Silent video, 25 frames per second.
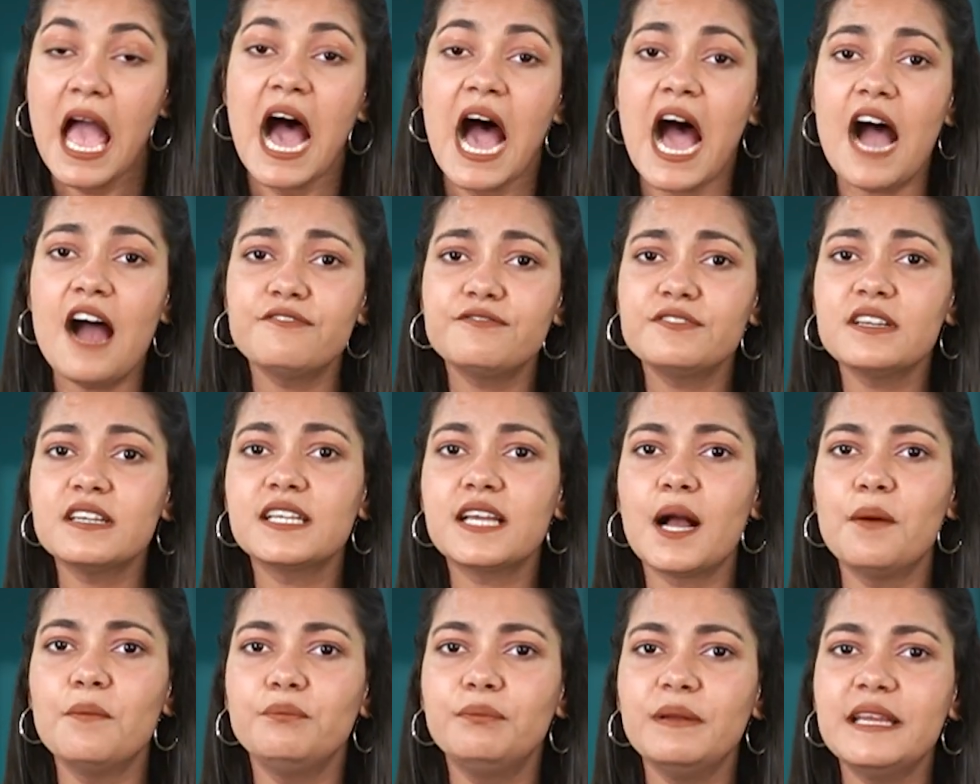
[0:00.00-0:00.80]
After
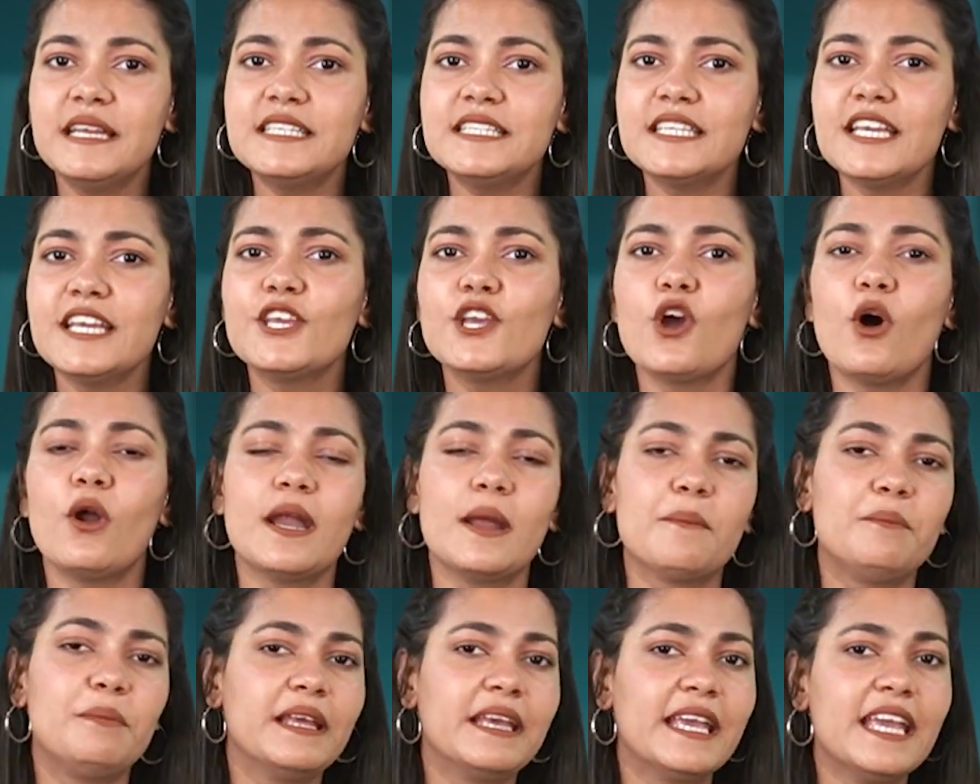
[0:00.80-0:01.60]
completing your
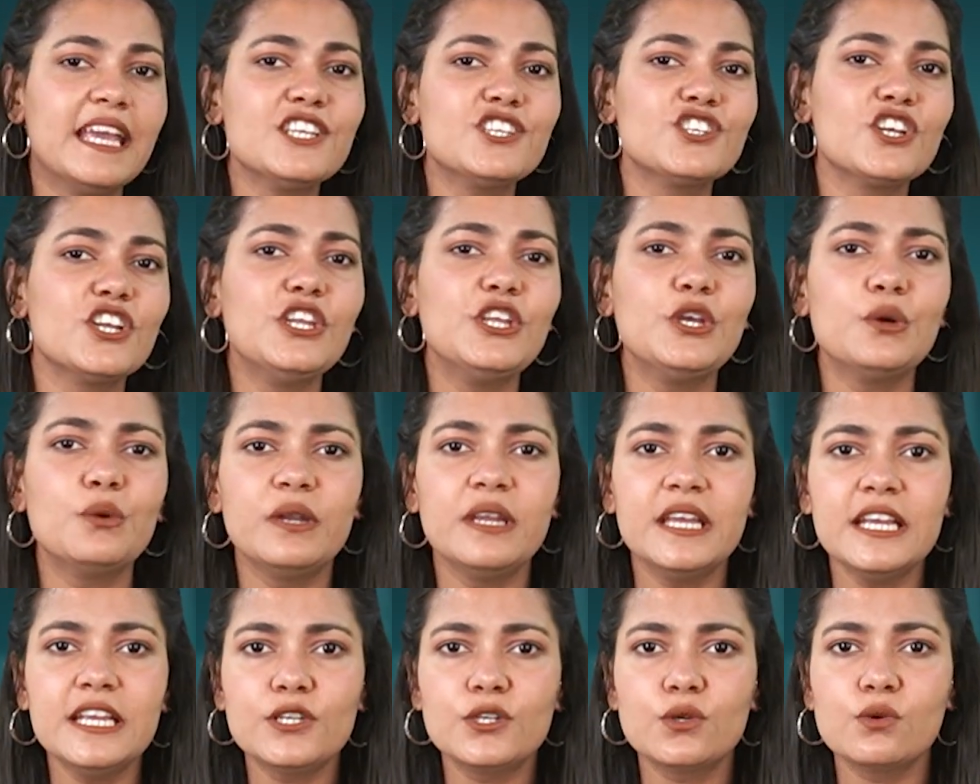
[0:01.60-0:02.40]
application, you
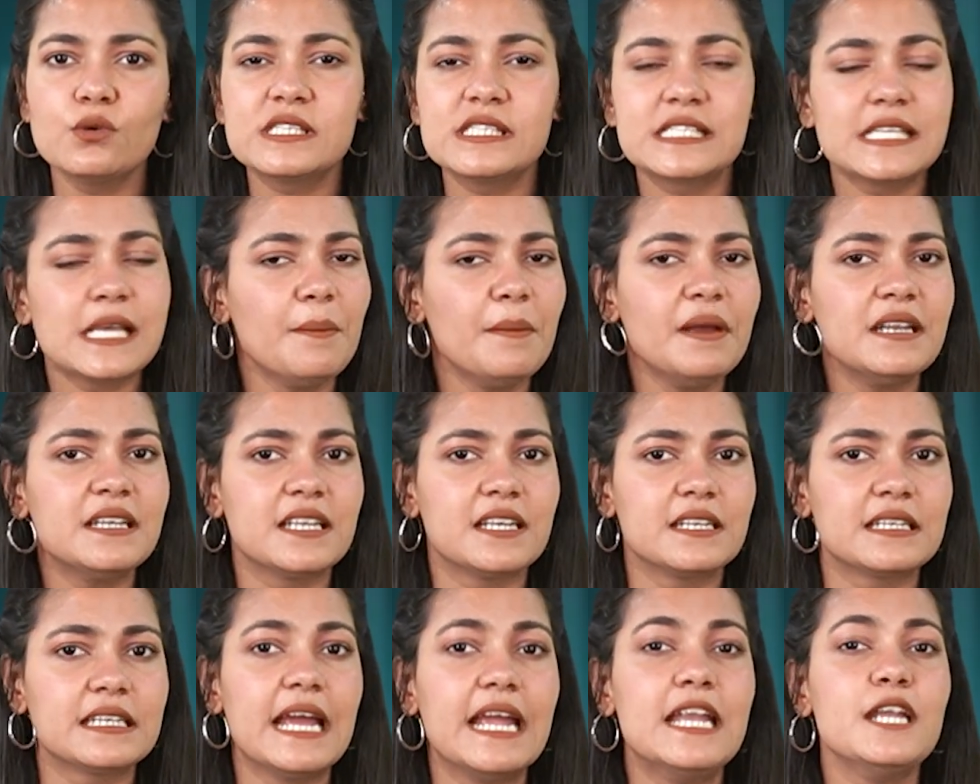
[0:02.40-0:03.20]
need to submit
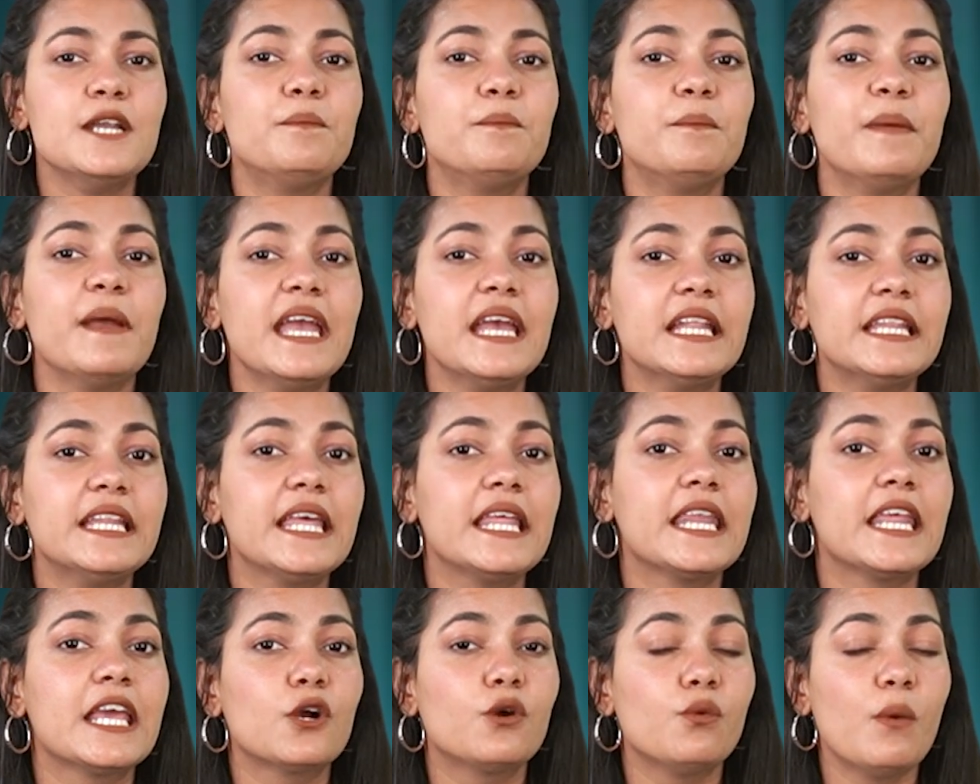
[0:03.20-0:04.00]
it and pay
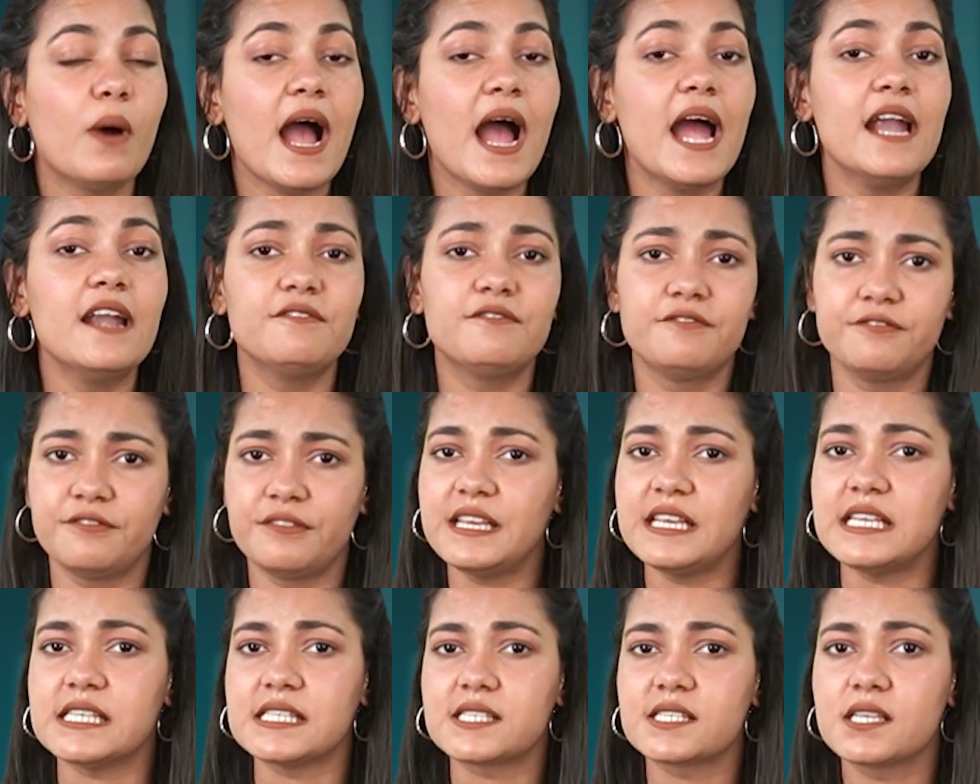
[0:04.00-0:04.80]
the required
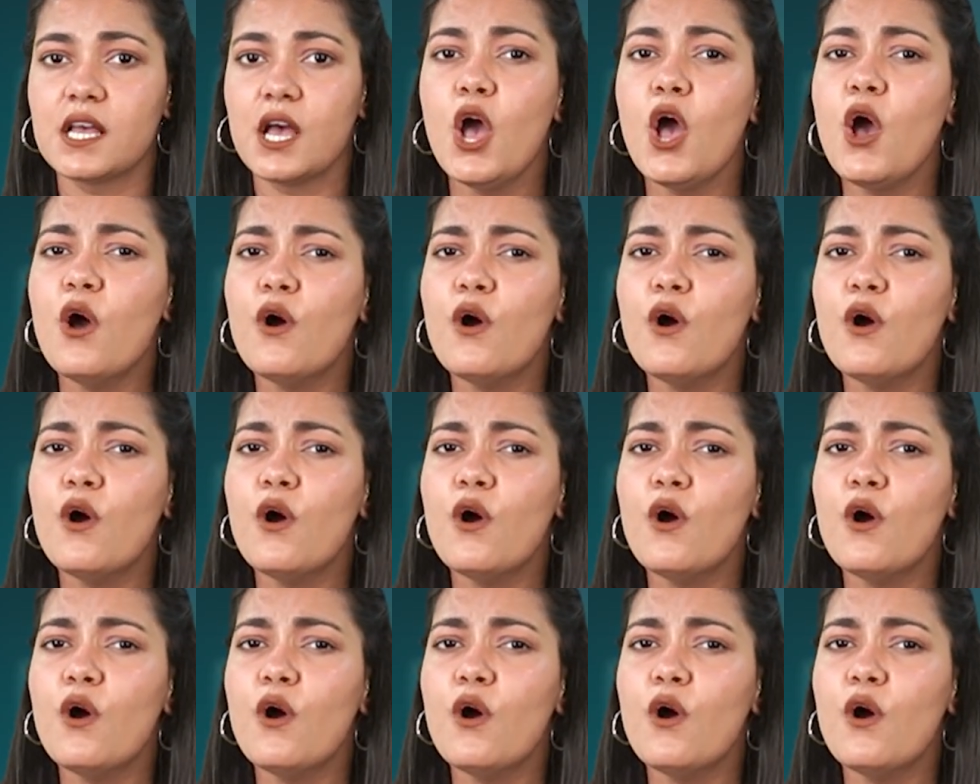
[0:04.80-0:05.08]
fees,